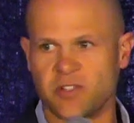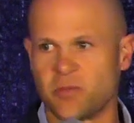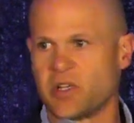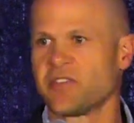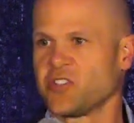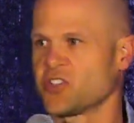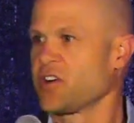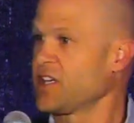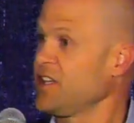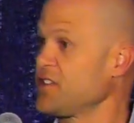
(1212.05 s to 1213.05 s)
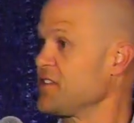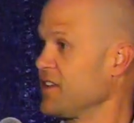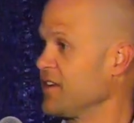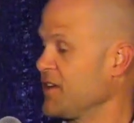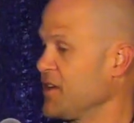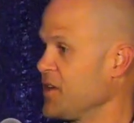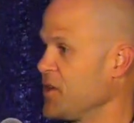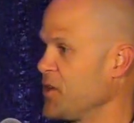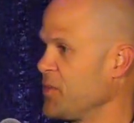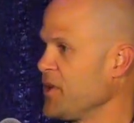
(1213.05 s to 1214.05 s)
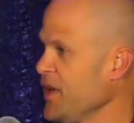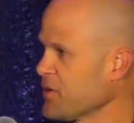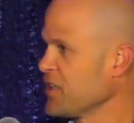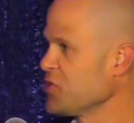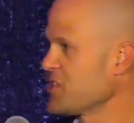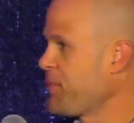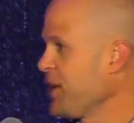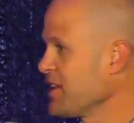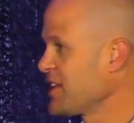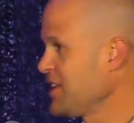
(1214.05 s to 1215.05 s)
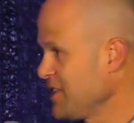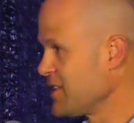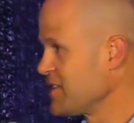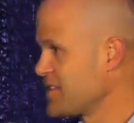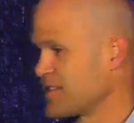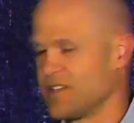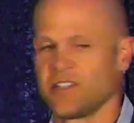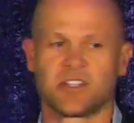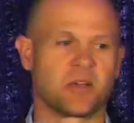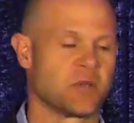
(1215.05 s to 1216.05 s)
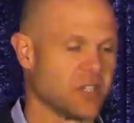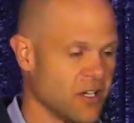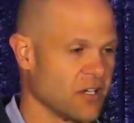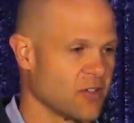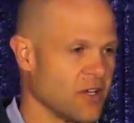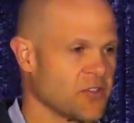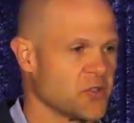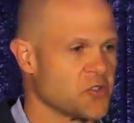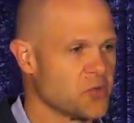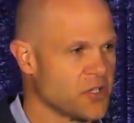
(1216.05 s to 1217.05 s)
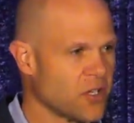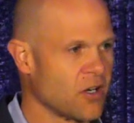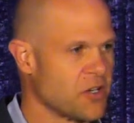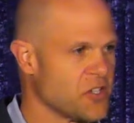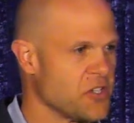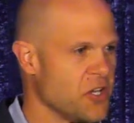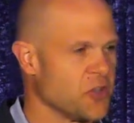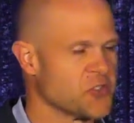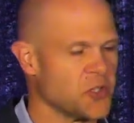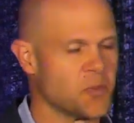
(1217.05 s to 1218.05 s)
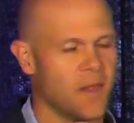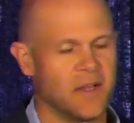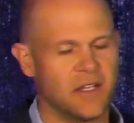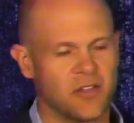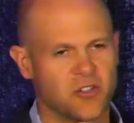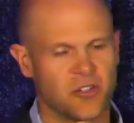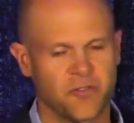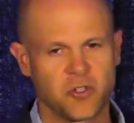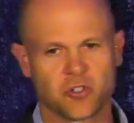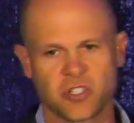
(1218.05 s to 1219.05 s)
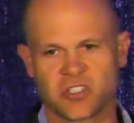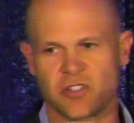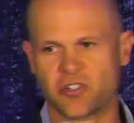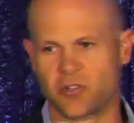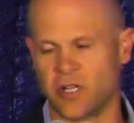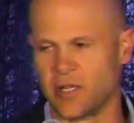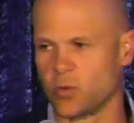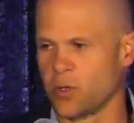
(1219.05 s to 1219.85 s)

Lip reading: But if you saw a kid, but now what they do is they pay the kids to come get the autographs. So it's really hard to know. So there's a few tricks to the trade.